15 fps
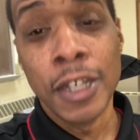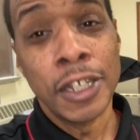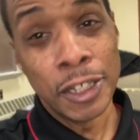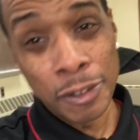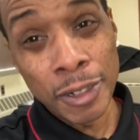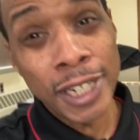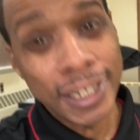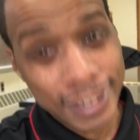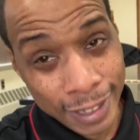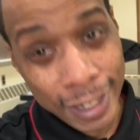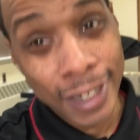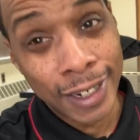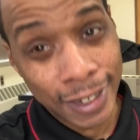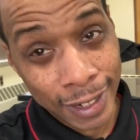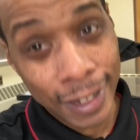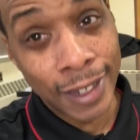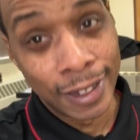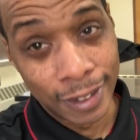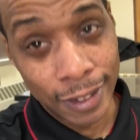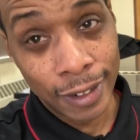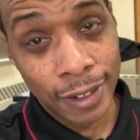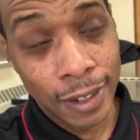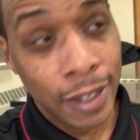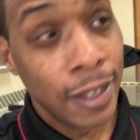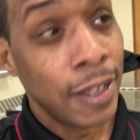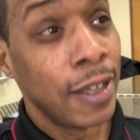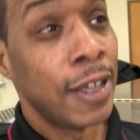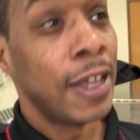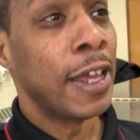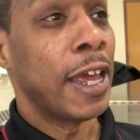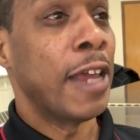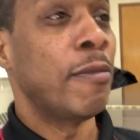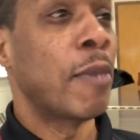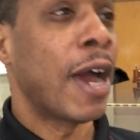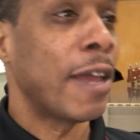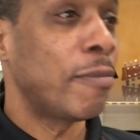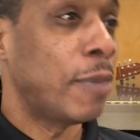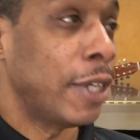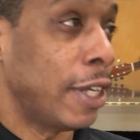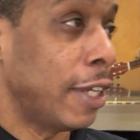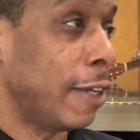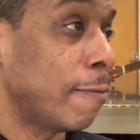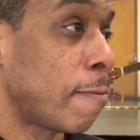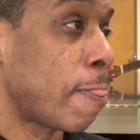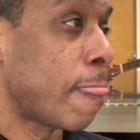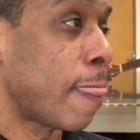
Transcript: You need to cut it. It might be